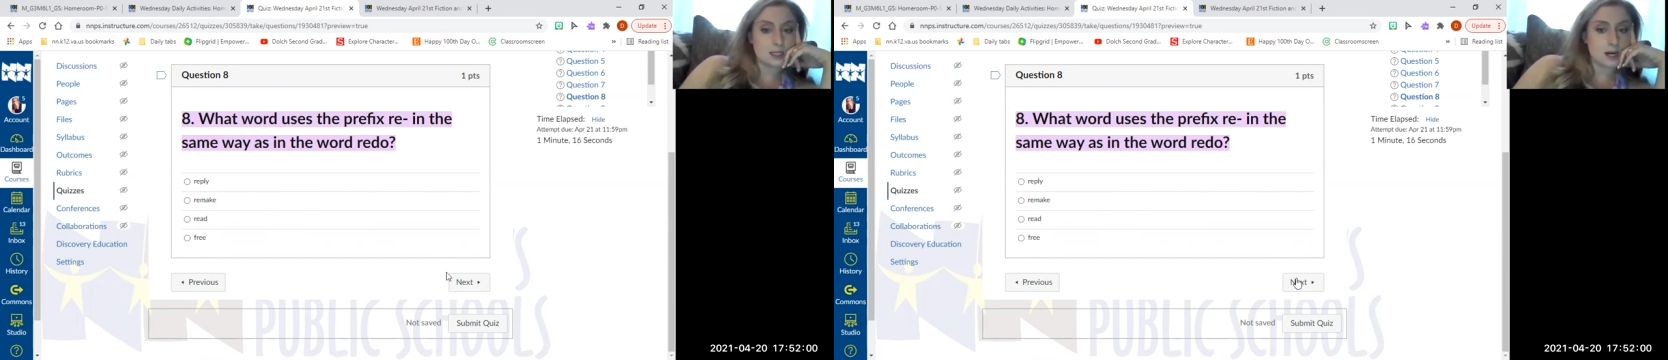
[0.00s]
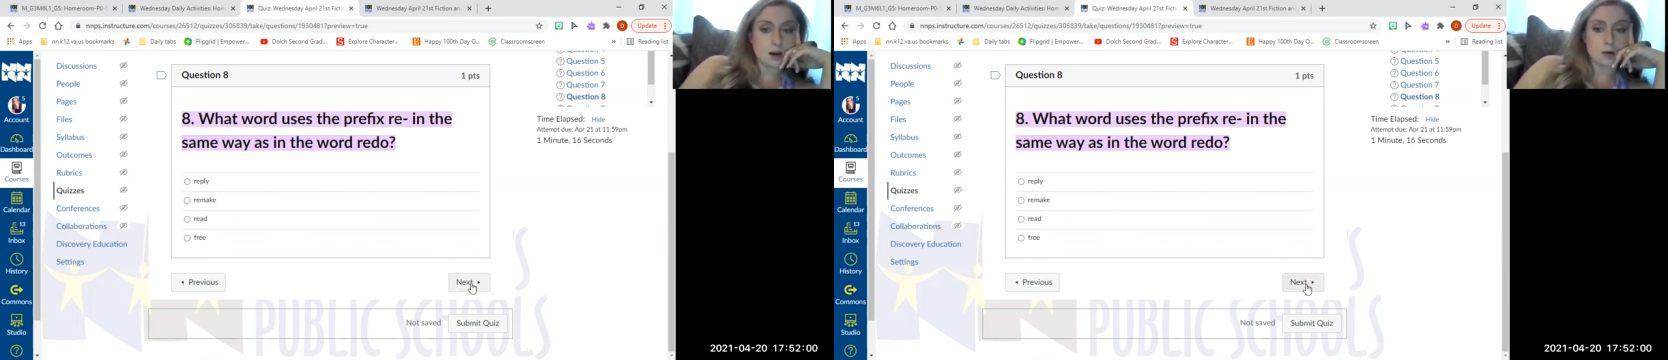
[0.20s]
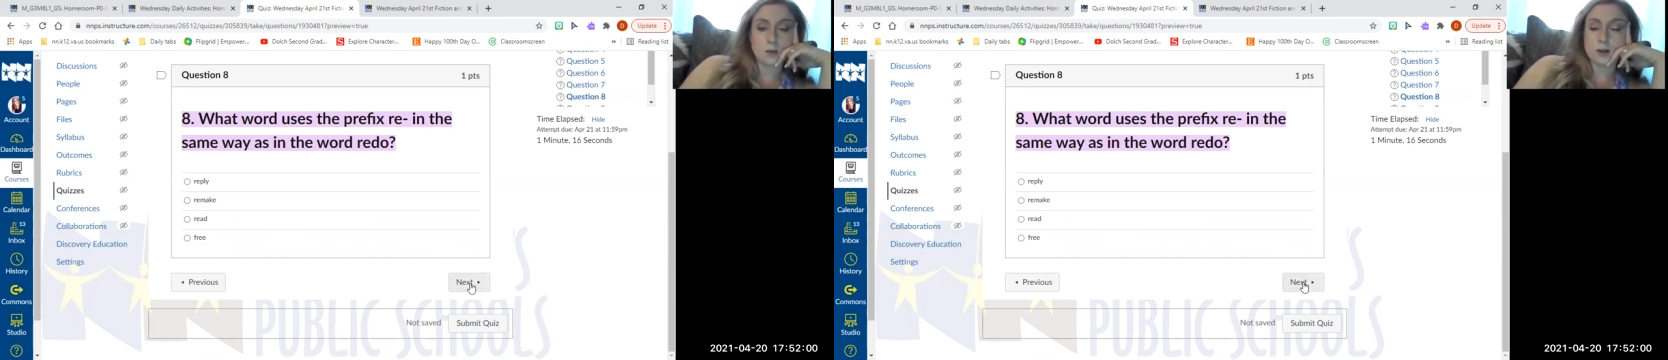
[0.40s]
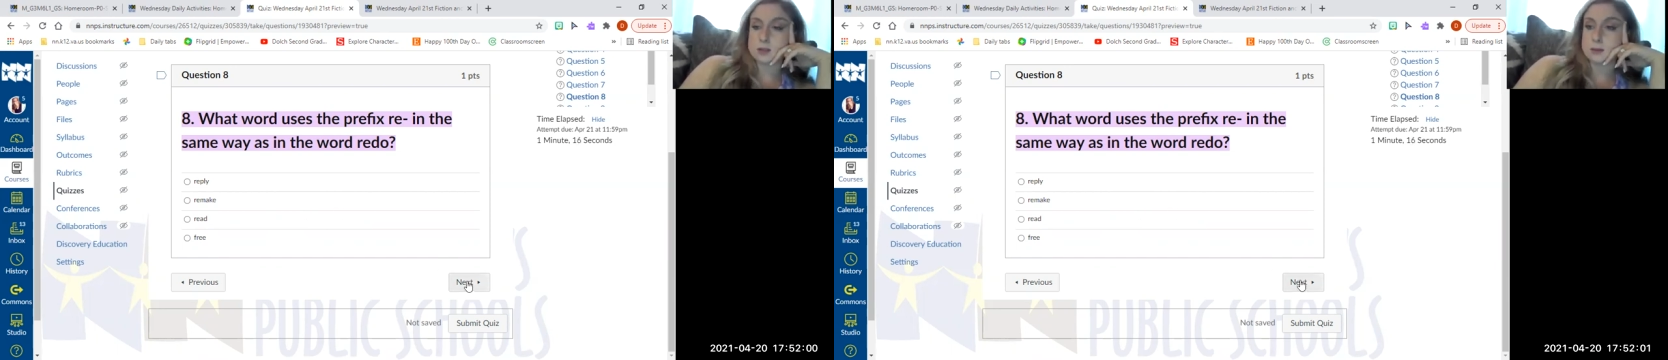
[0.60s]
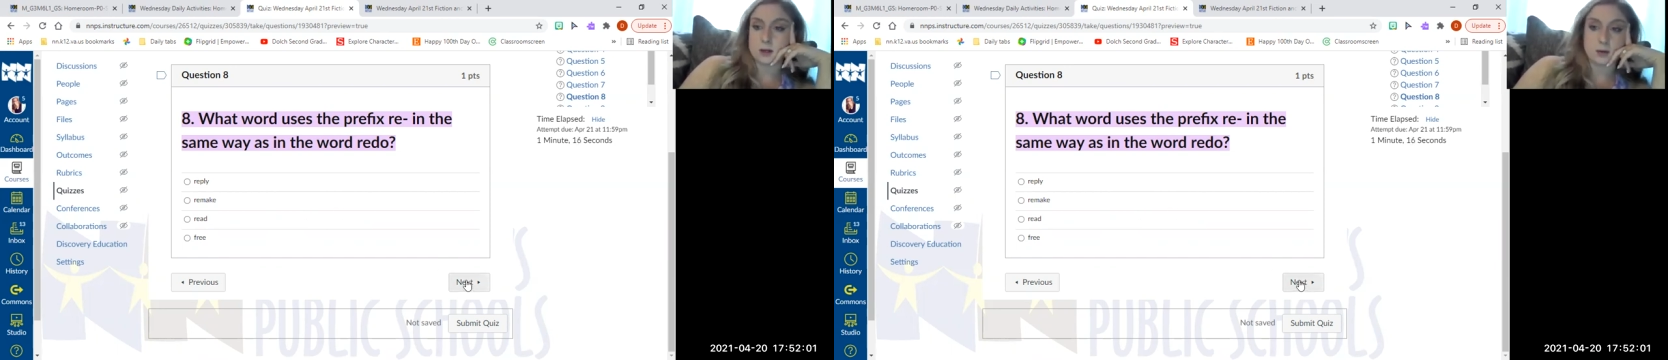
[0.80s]
it's not
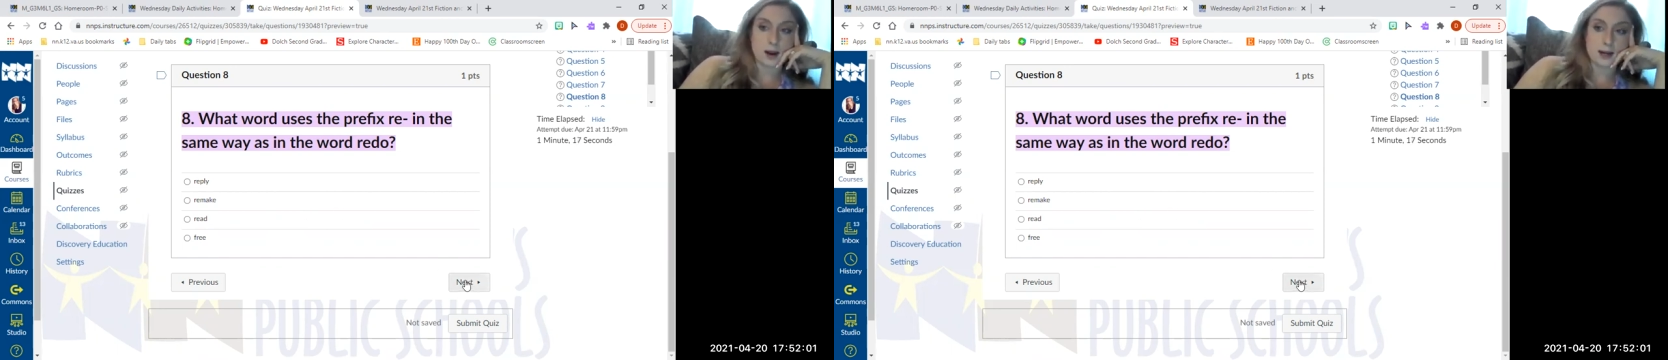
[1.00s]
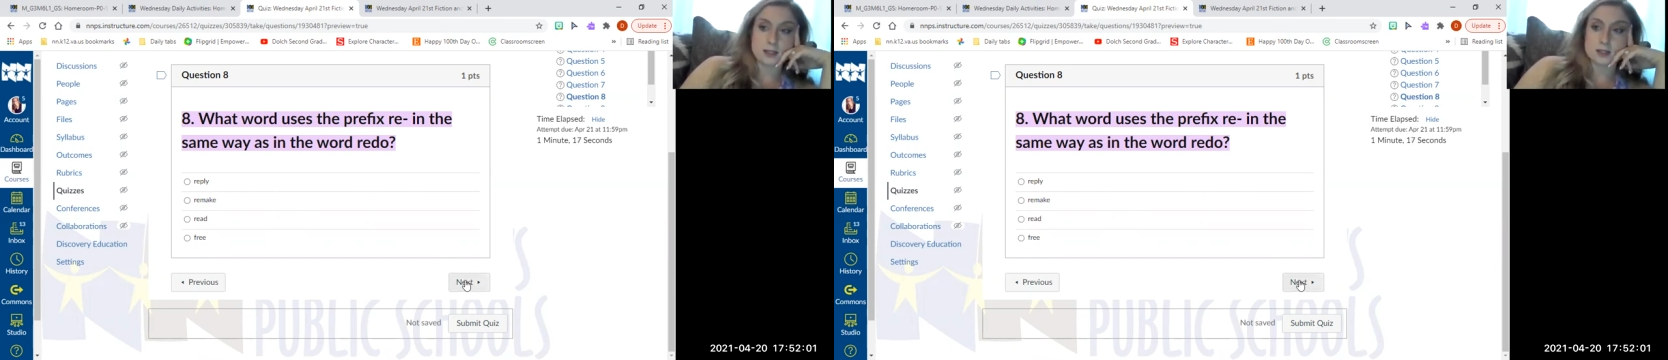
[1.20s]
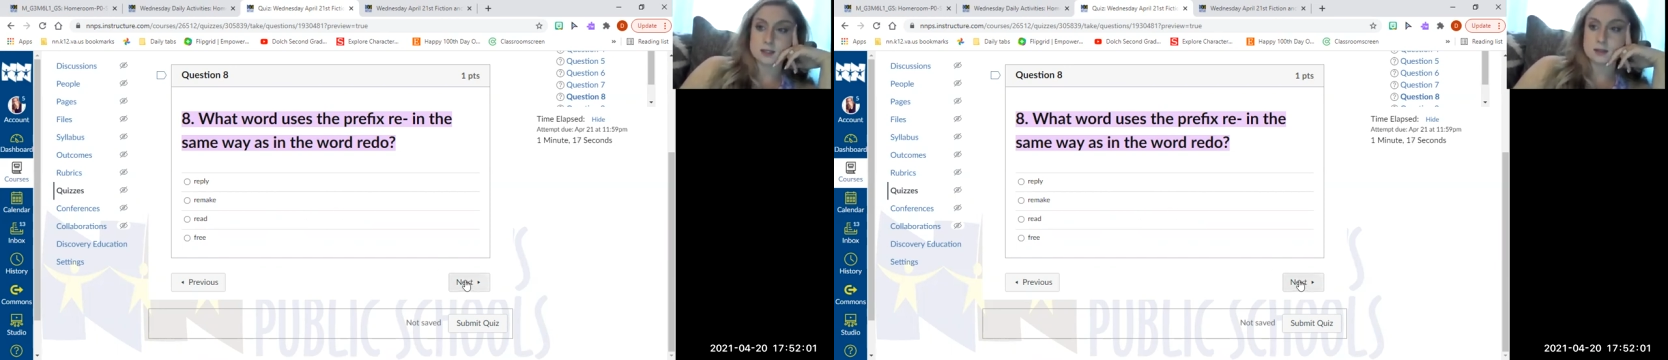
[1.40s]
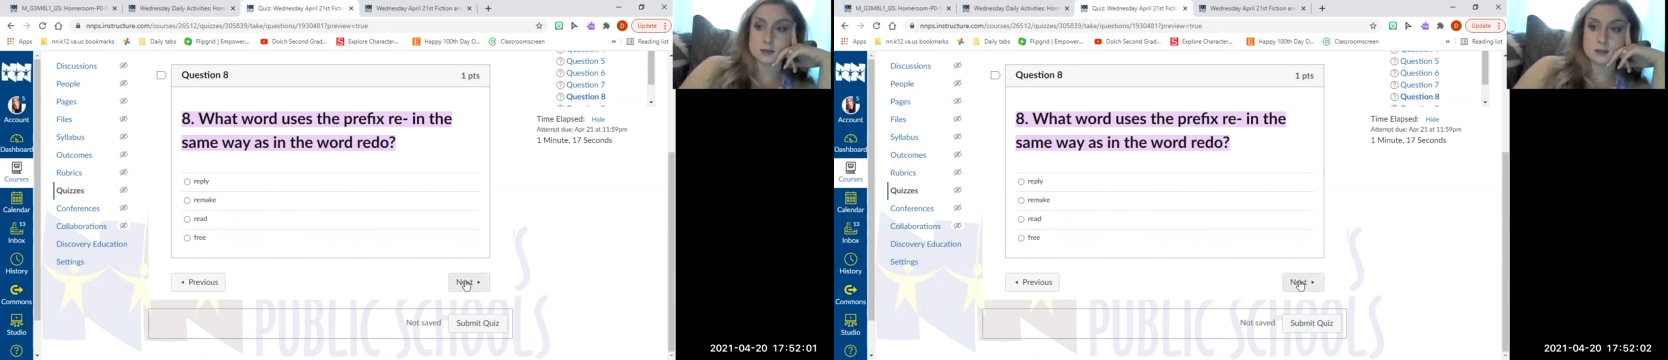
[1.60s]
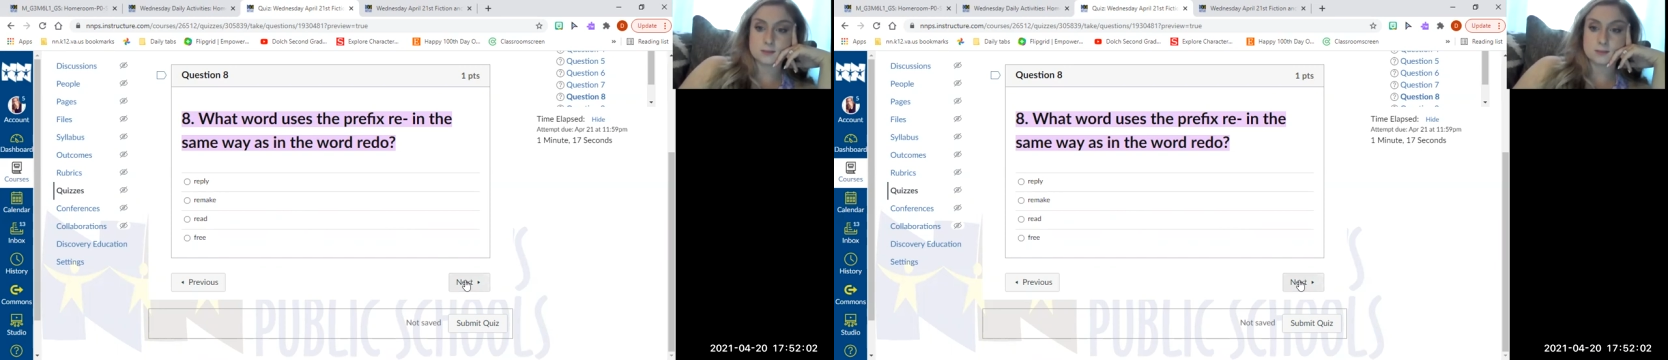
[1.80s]
going to be correct.